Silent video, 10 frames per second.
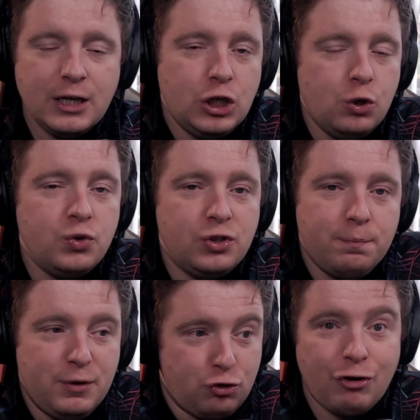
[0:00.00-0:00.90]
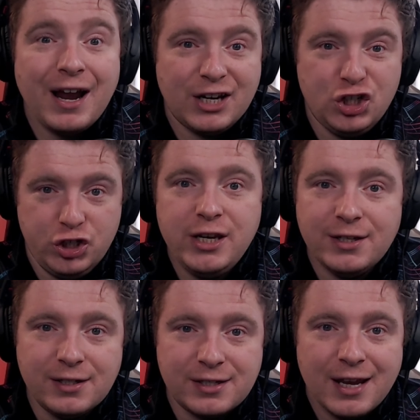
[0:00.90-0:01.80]
It used to crack
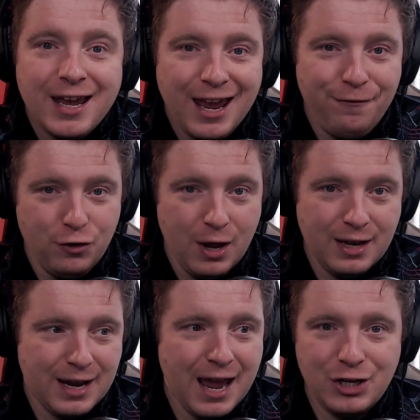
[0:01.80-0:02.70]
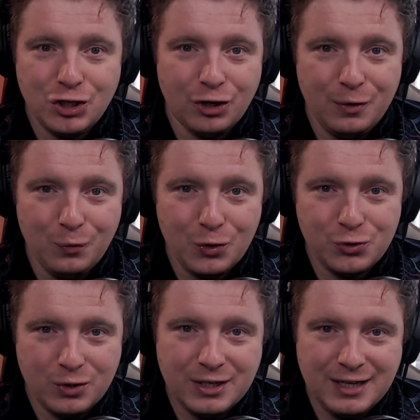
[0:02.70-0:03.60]
shields if you hit a headshot in
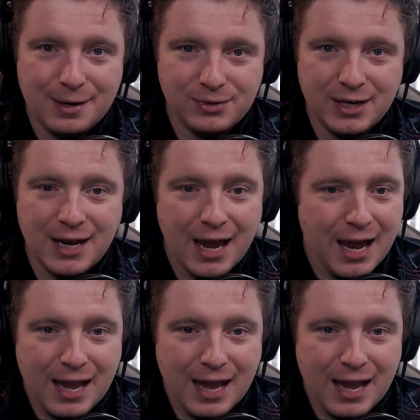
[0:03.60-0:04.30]
Warzone and DMZ.